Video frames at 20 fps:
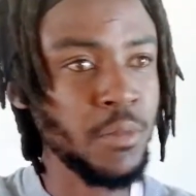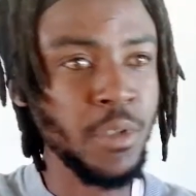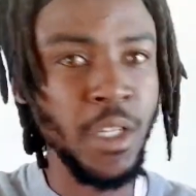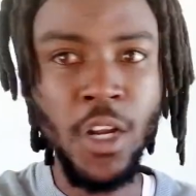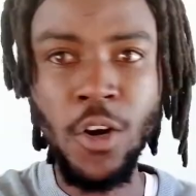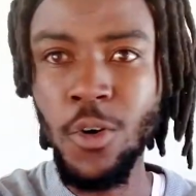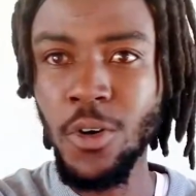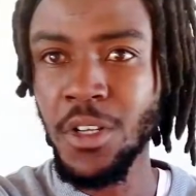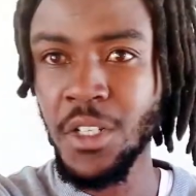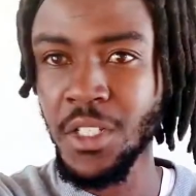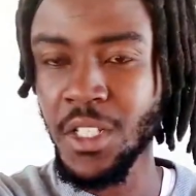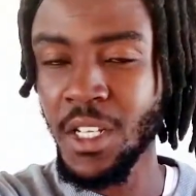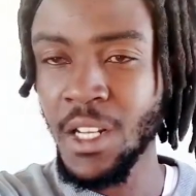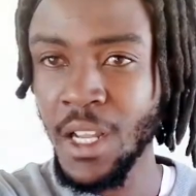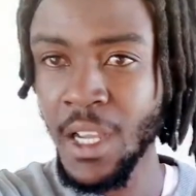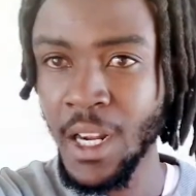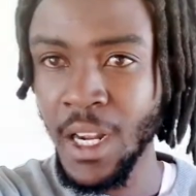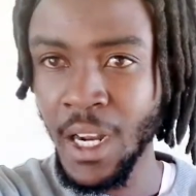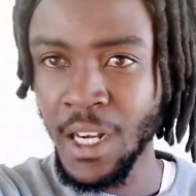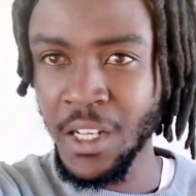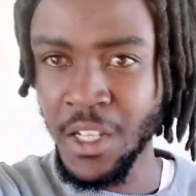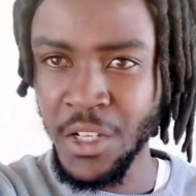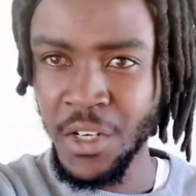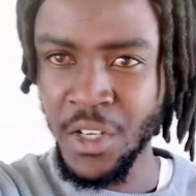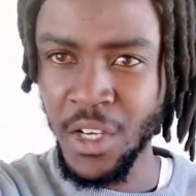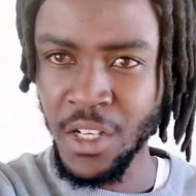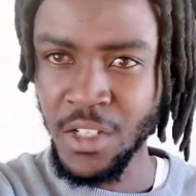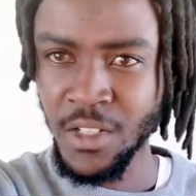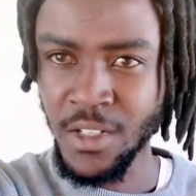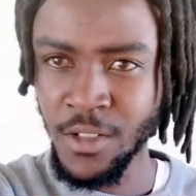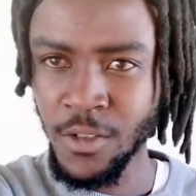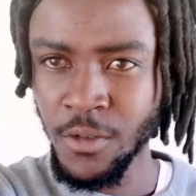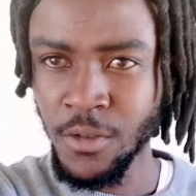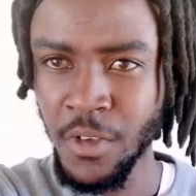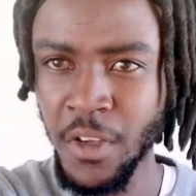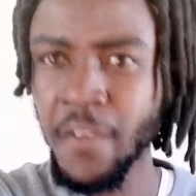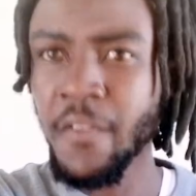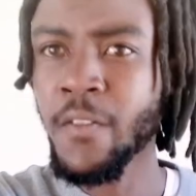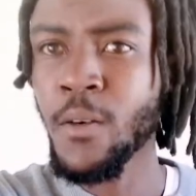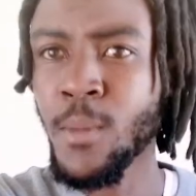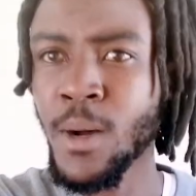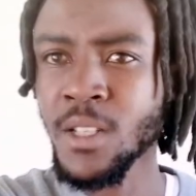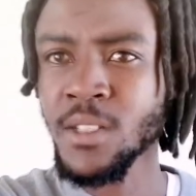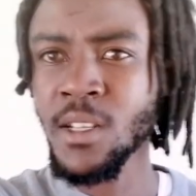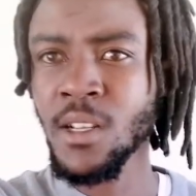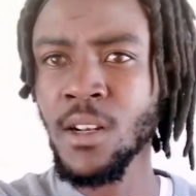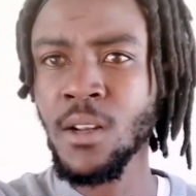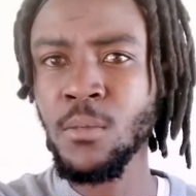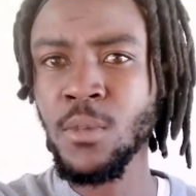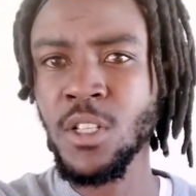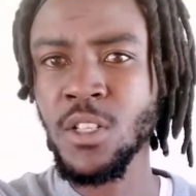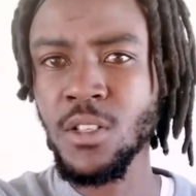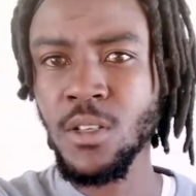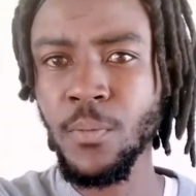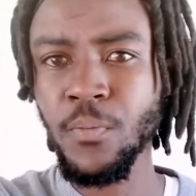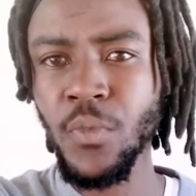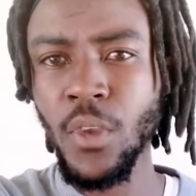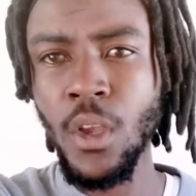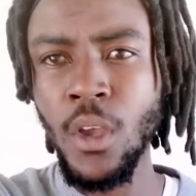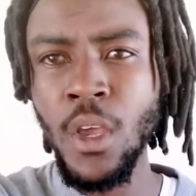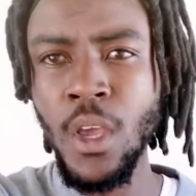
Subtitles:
they call it illegal areas, you know, informal settlements.